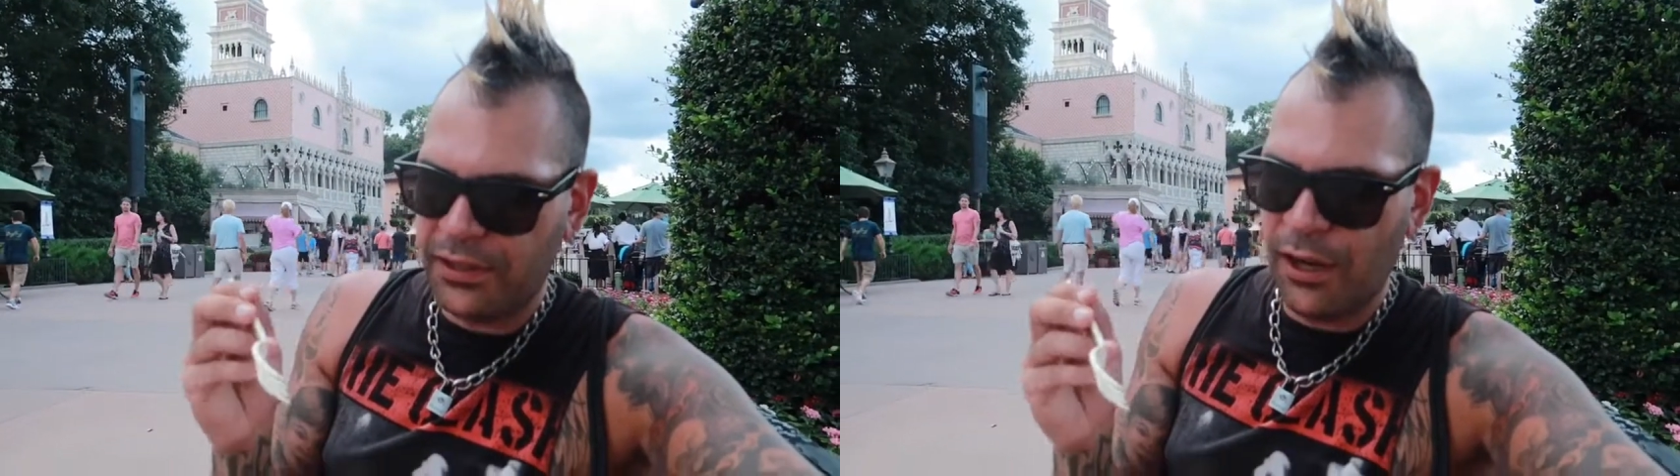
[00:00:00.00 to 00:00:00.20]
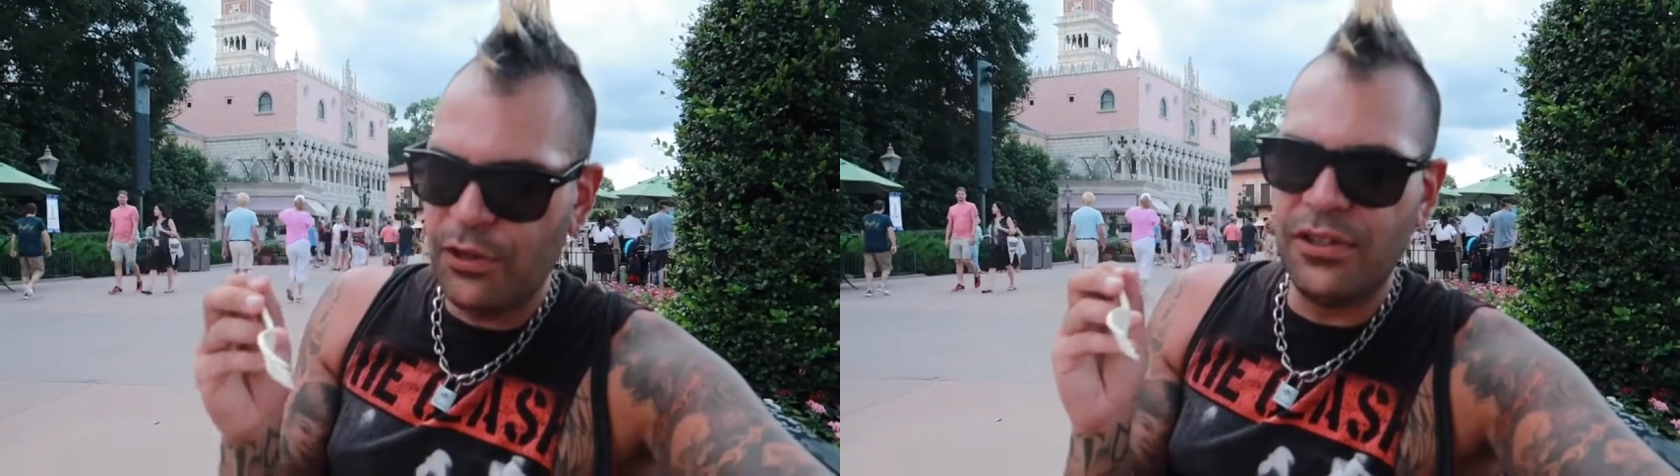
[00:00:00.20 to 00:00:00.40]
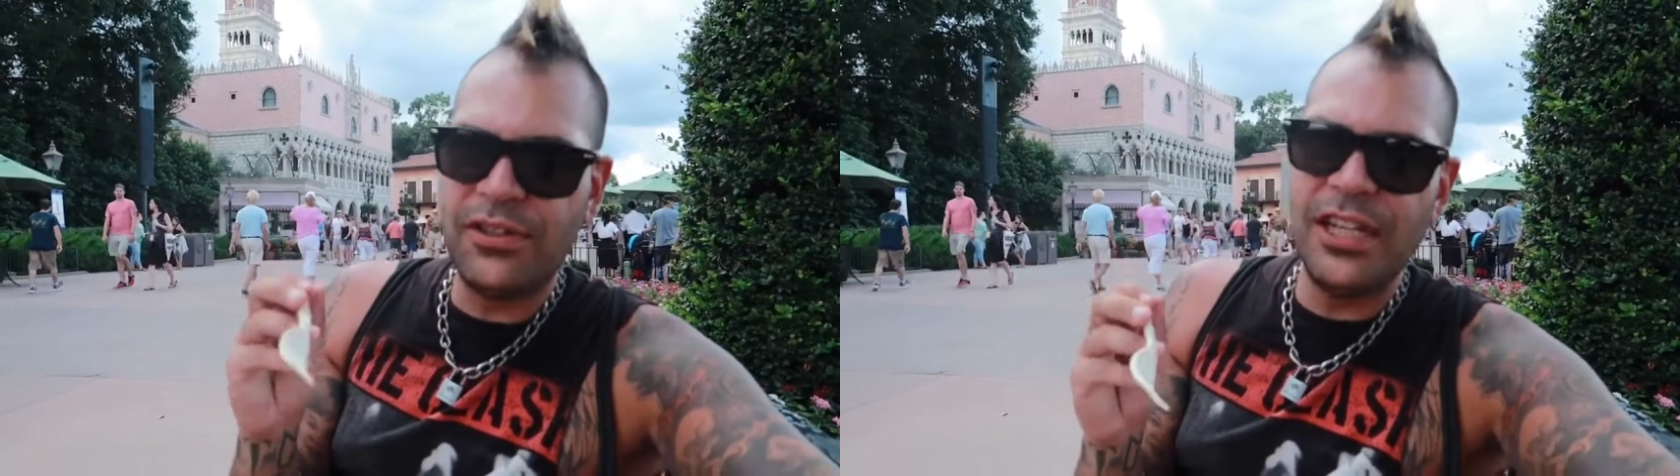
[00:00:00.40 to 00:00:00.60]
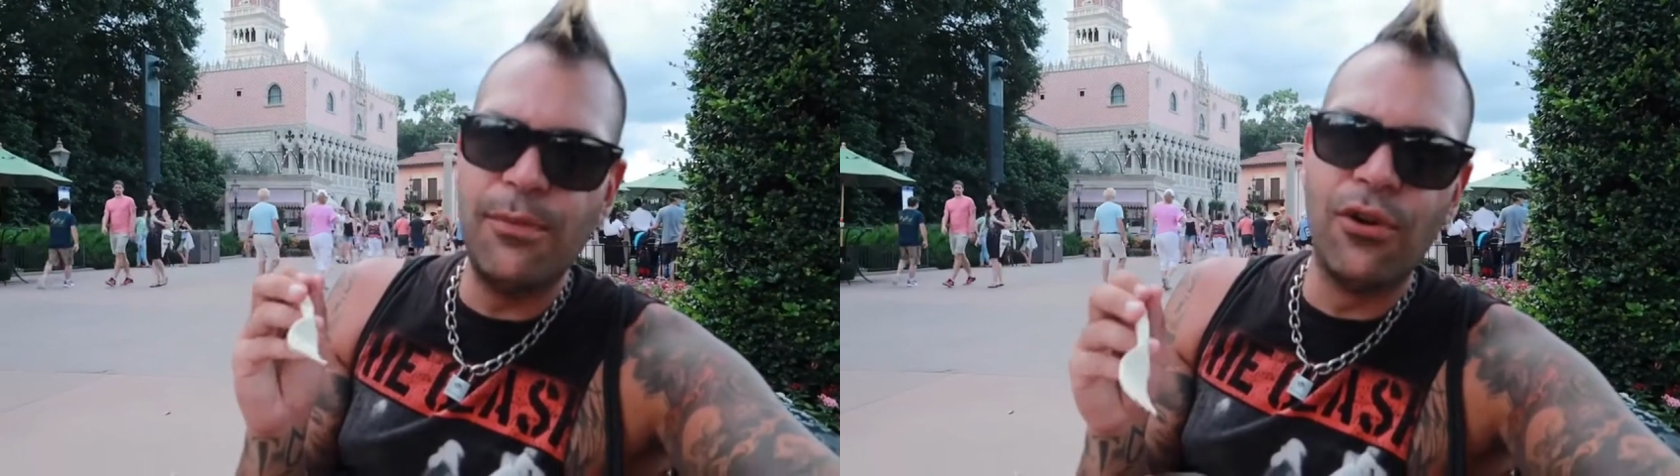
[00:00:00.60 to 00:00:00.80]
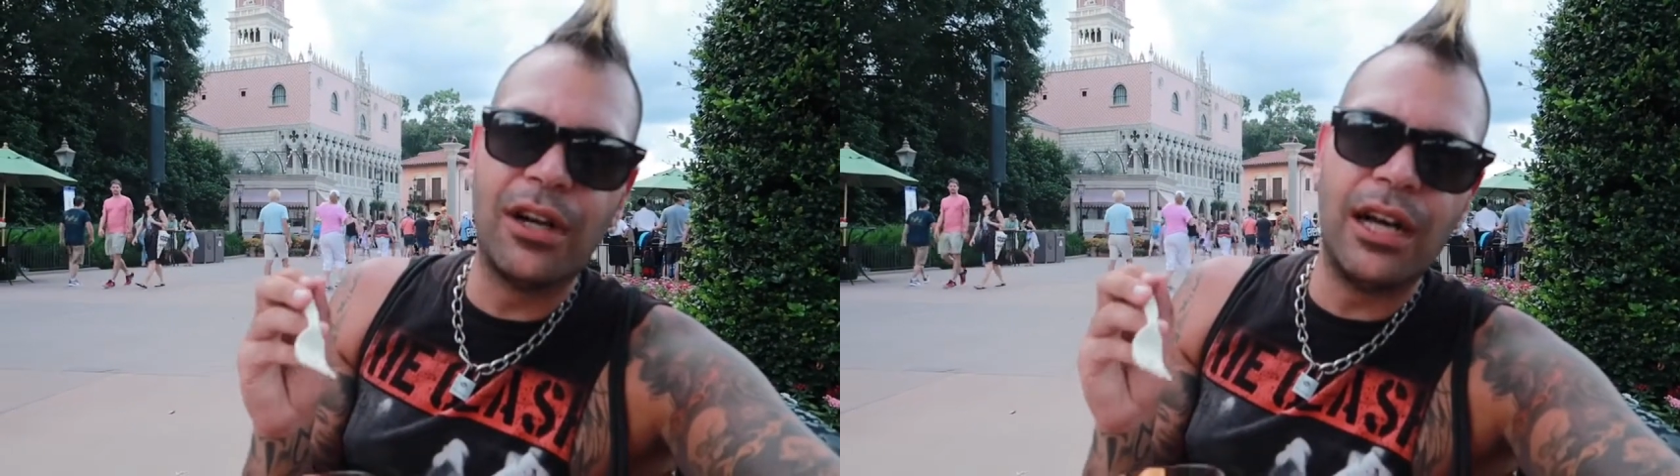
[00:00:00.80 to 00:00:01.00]
say when you see
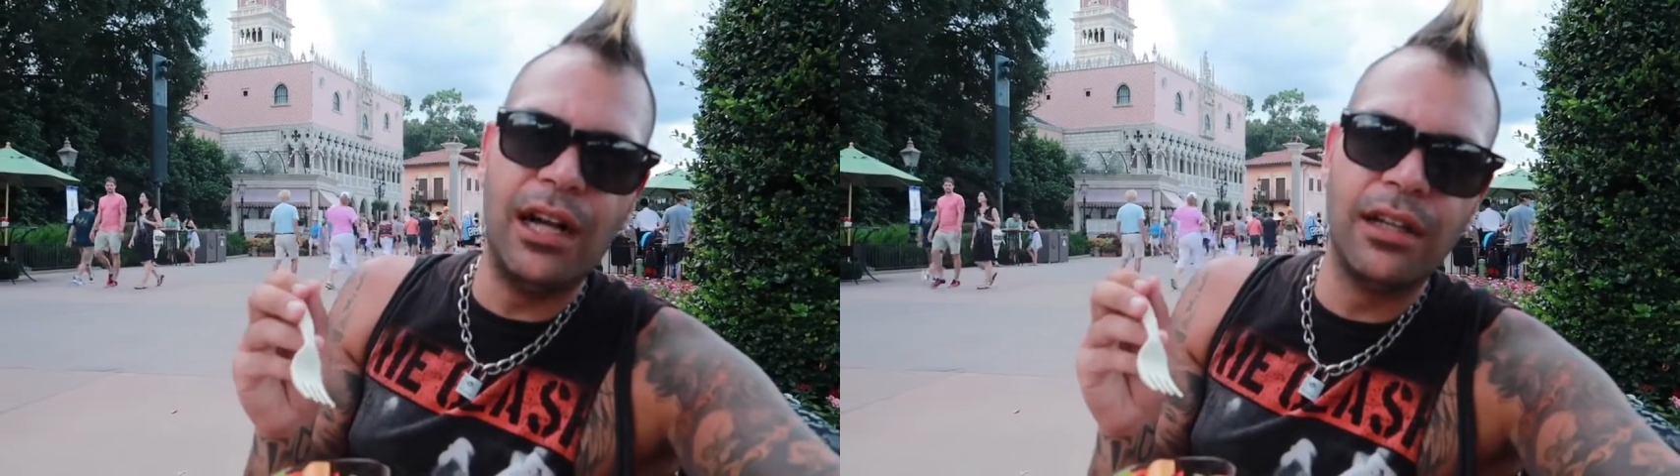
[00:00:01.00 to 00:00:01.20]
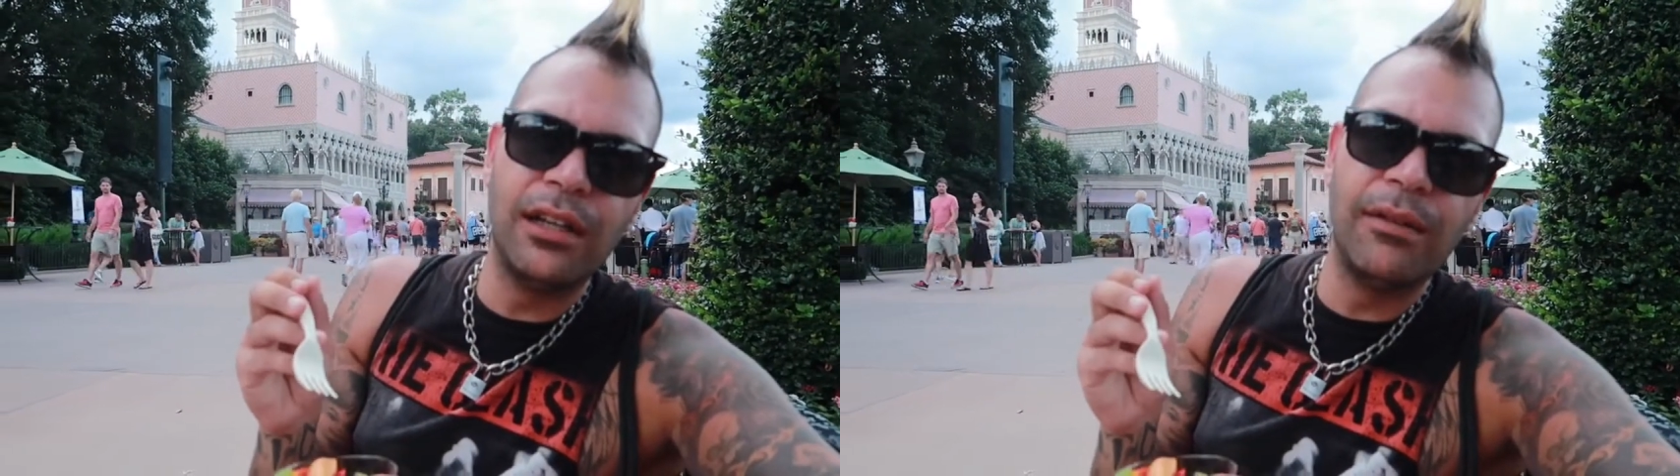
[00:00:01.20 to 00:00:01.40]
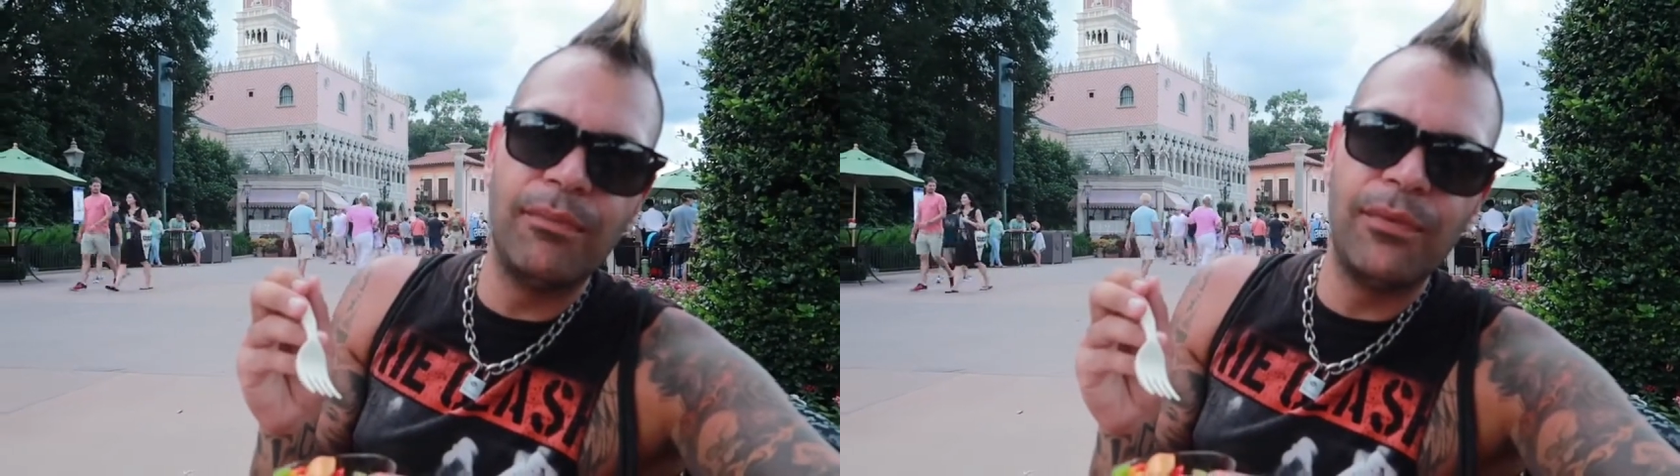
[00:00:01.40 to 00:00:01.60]
more color,